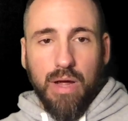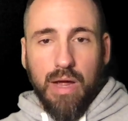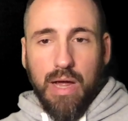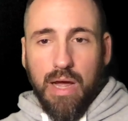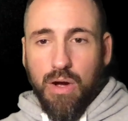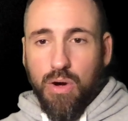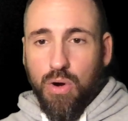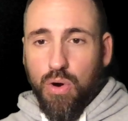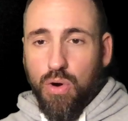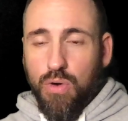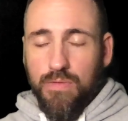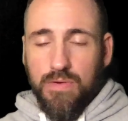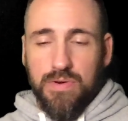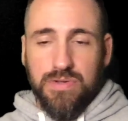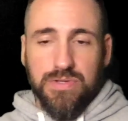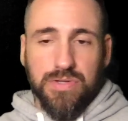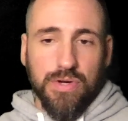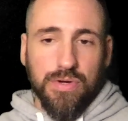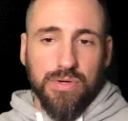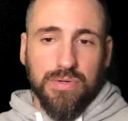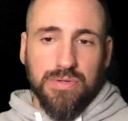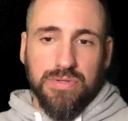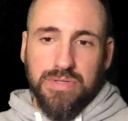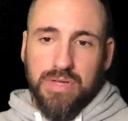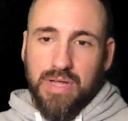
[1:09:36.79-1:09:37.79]
how
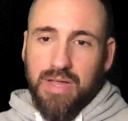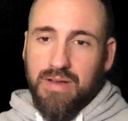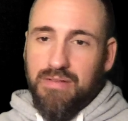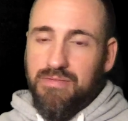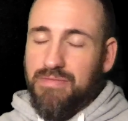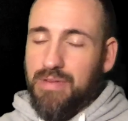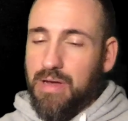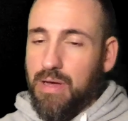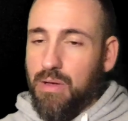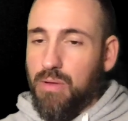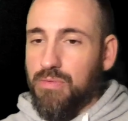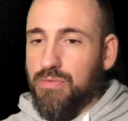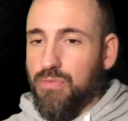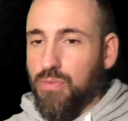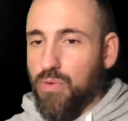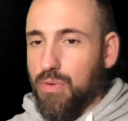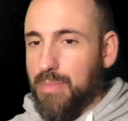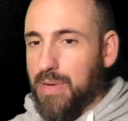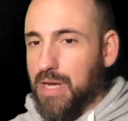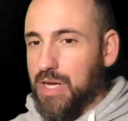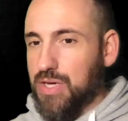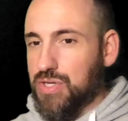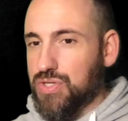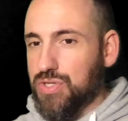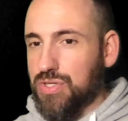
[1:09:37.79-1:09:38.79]
overtones and vowel
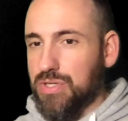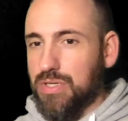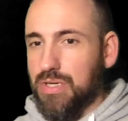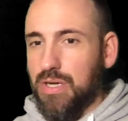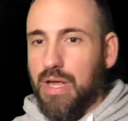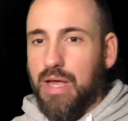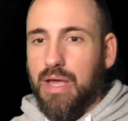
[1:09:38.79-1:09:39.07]
formation